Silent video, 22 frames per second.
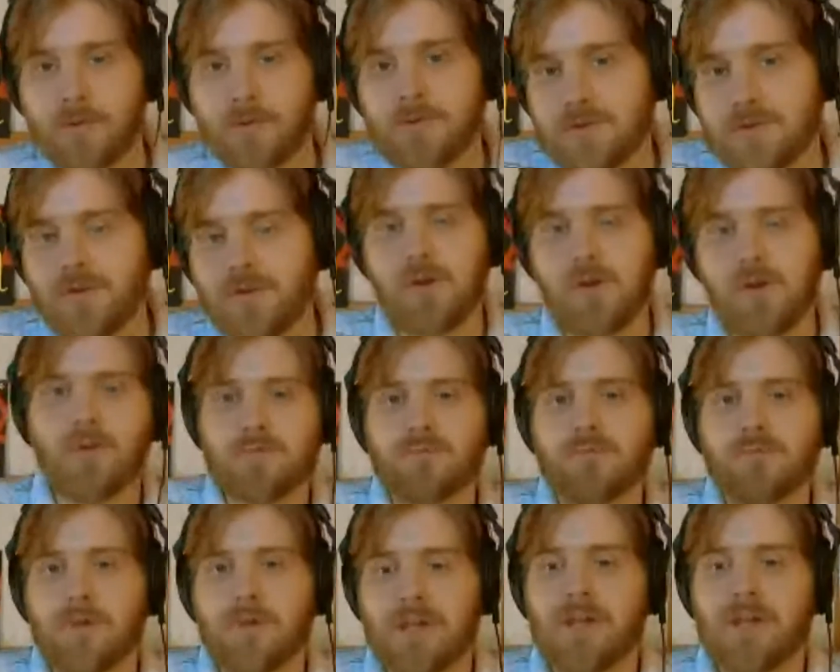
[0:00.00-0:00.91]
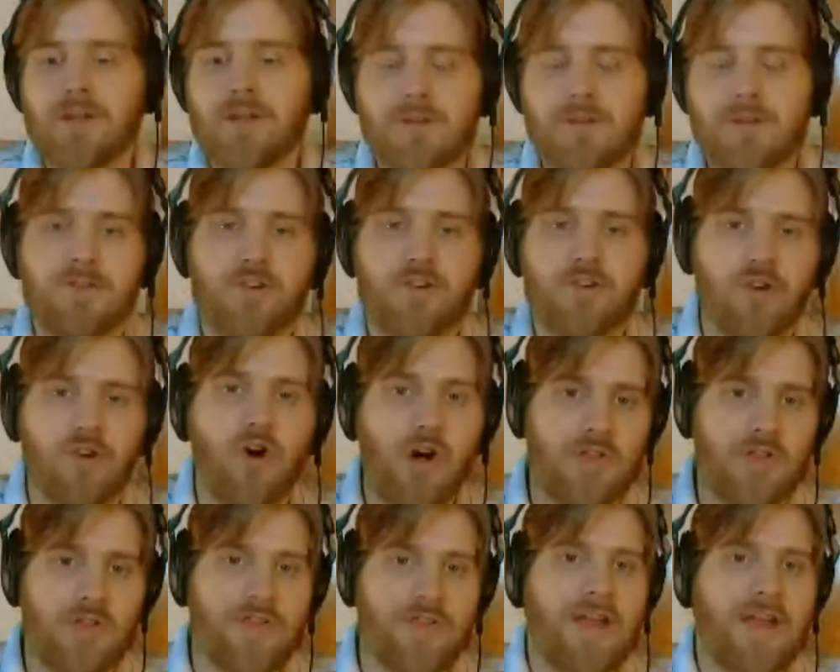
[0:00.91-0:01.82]
which, you know, me and you're
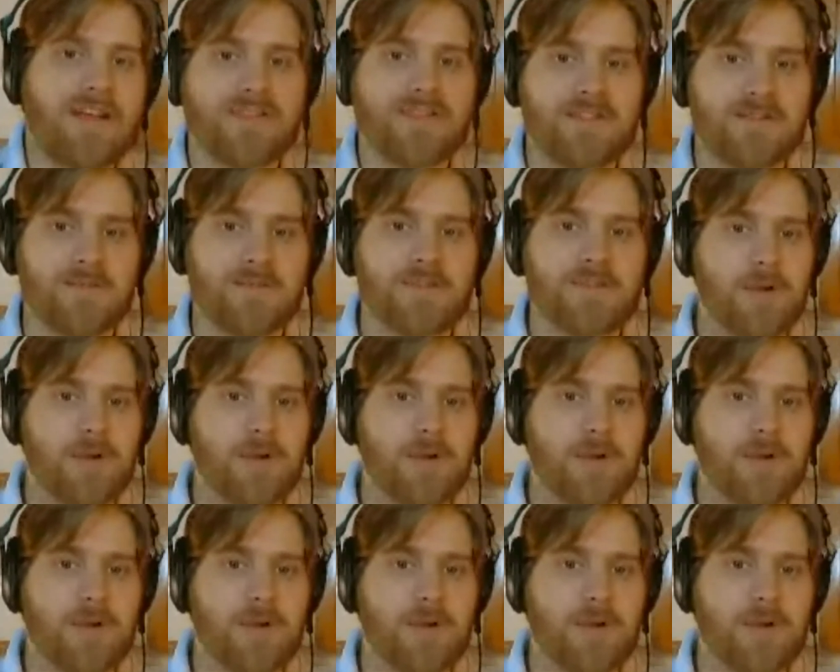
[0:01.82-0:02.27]
on that system.